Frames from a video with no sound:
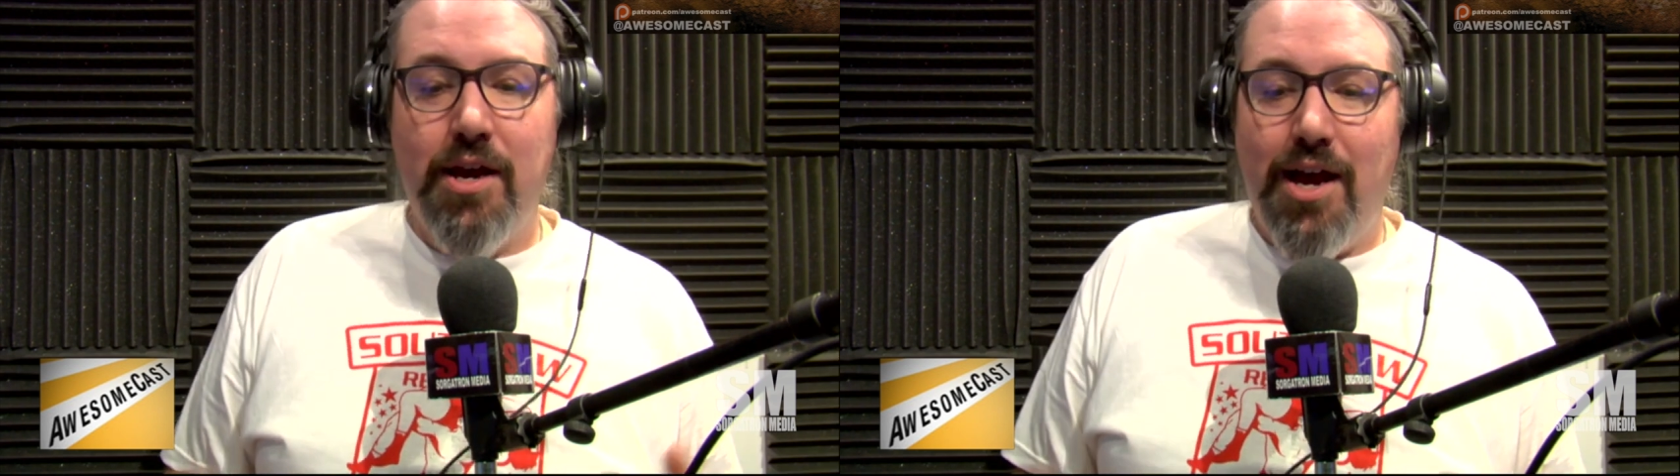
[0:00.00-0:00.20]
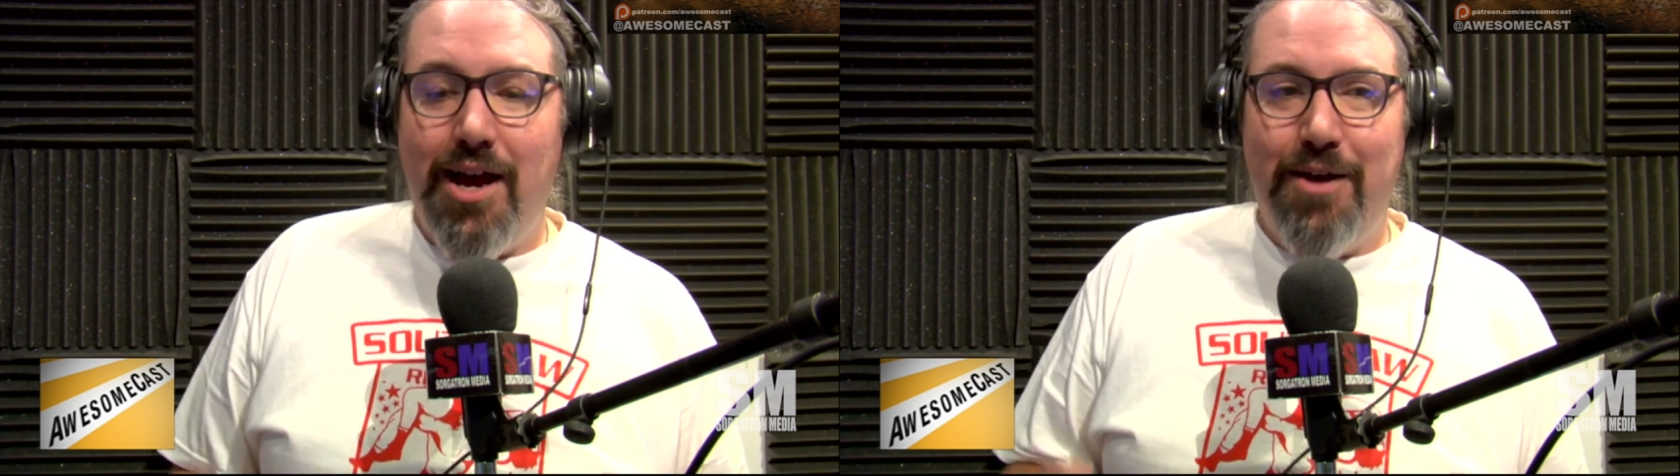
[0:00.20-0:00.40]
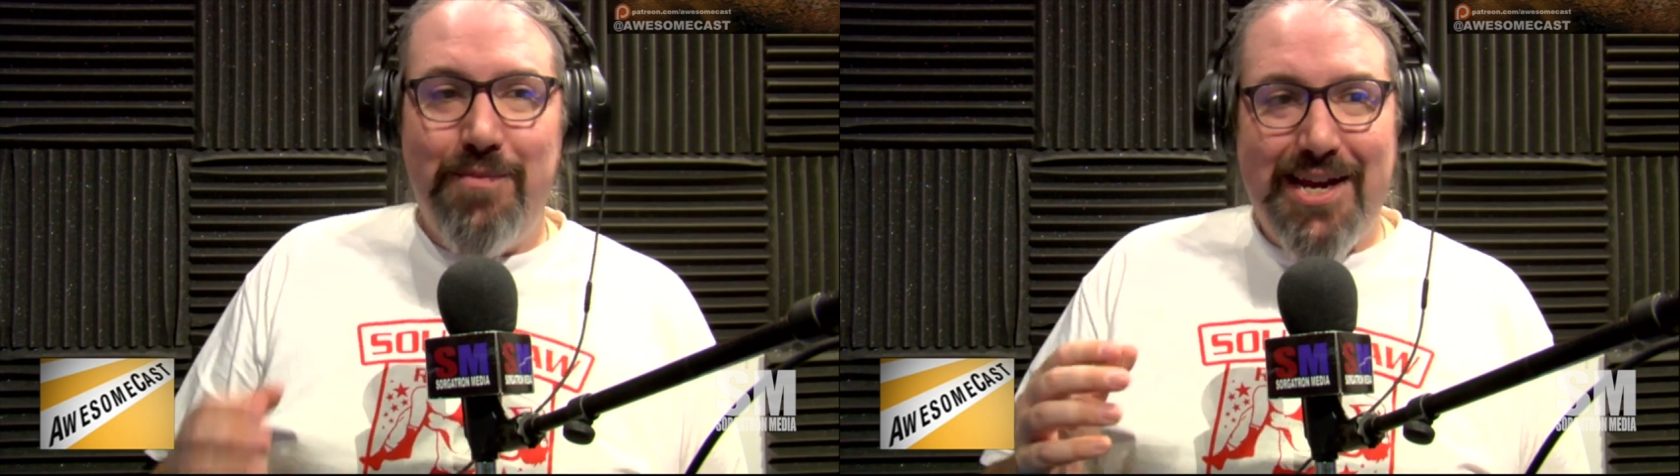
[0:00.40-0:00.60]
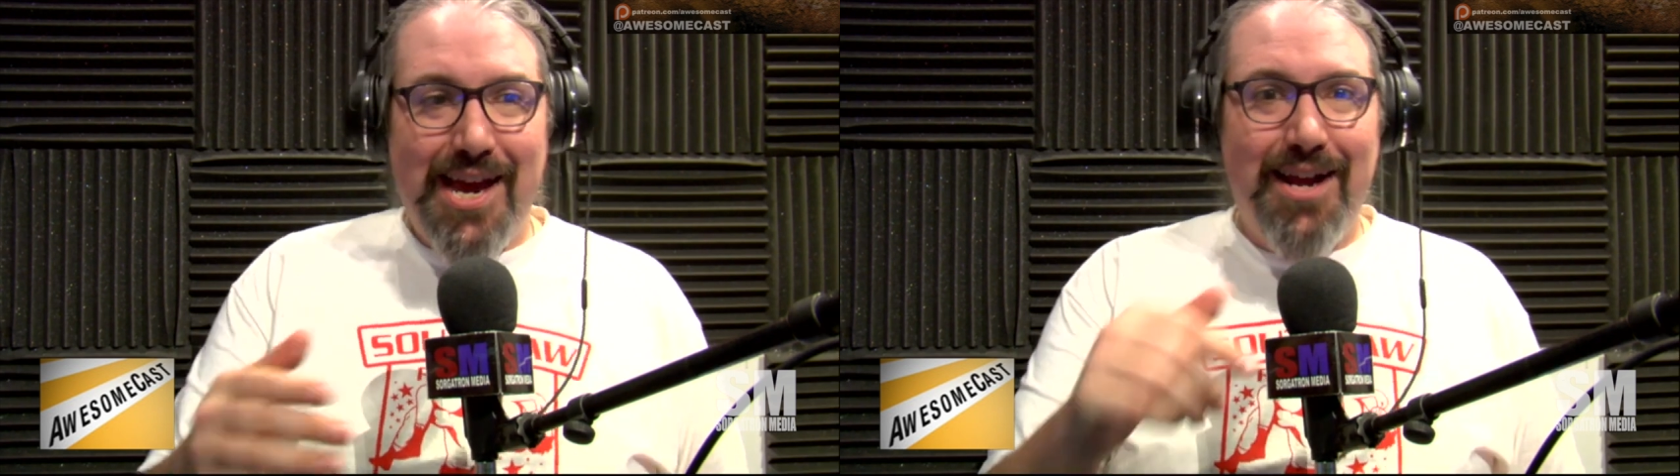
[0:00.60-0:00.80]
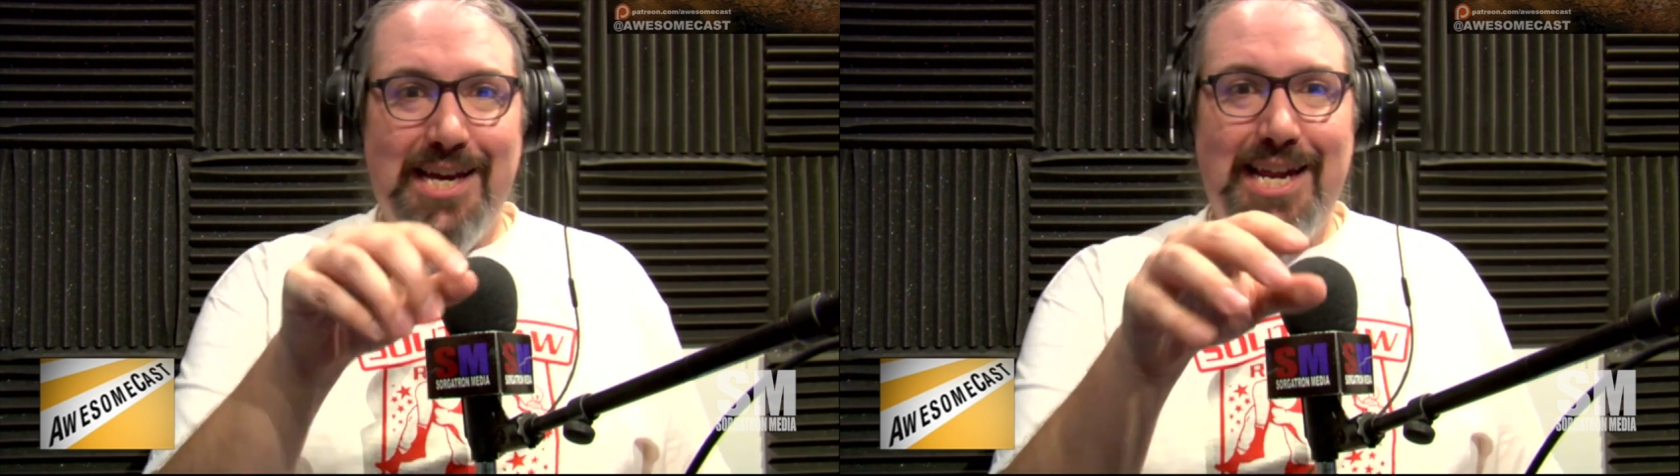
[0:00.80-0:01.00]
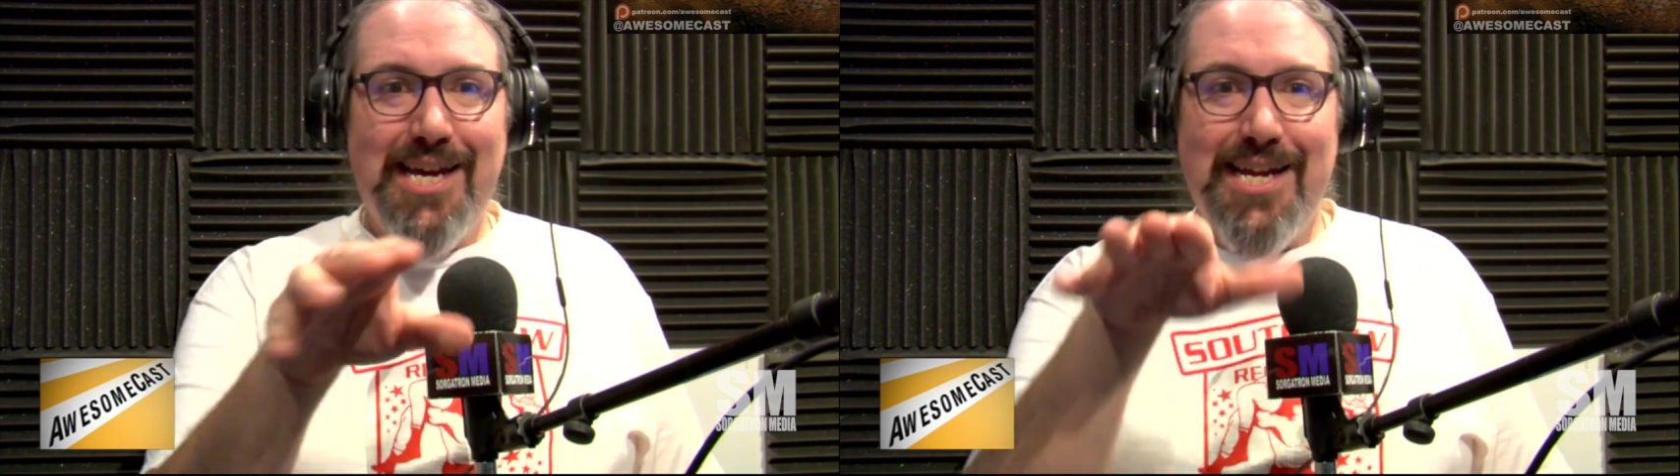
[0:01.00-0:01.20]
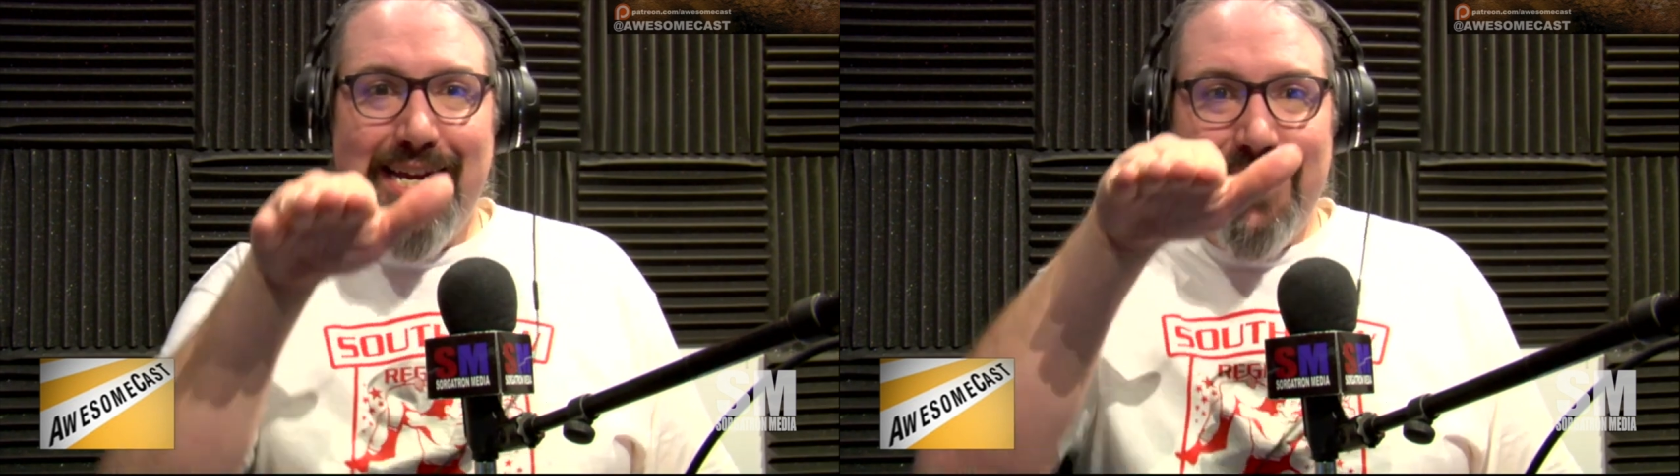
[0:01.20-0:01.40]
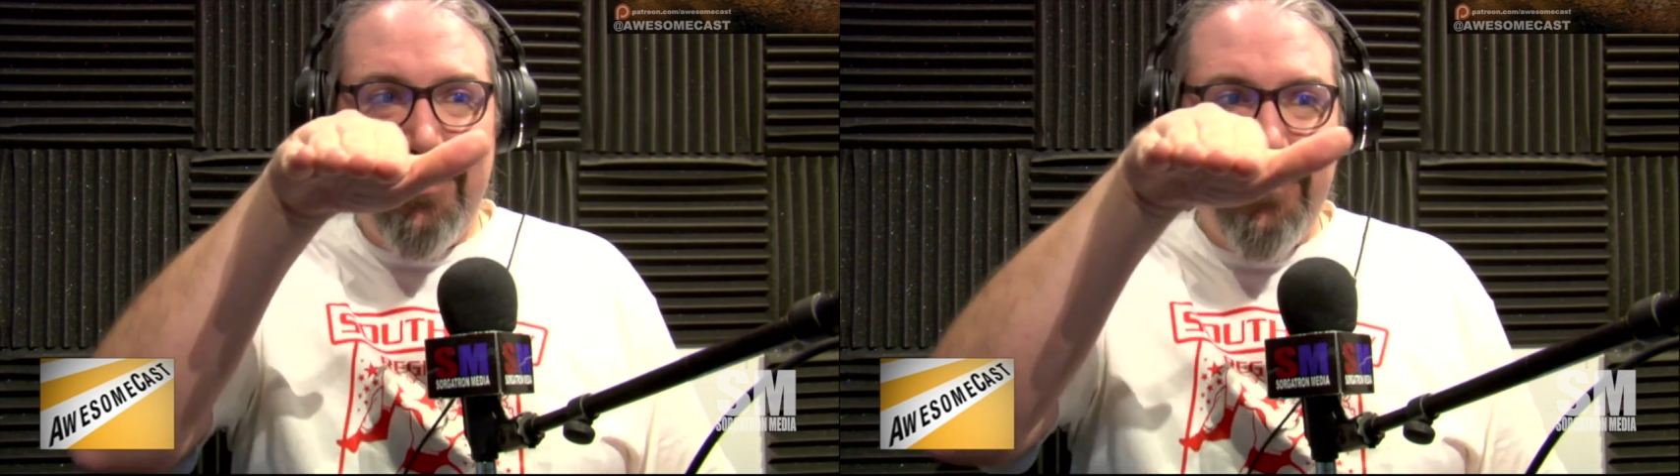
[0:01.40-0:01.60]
Again, getting it into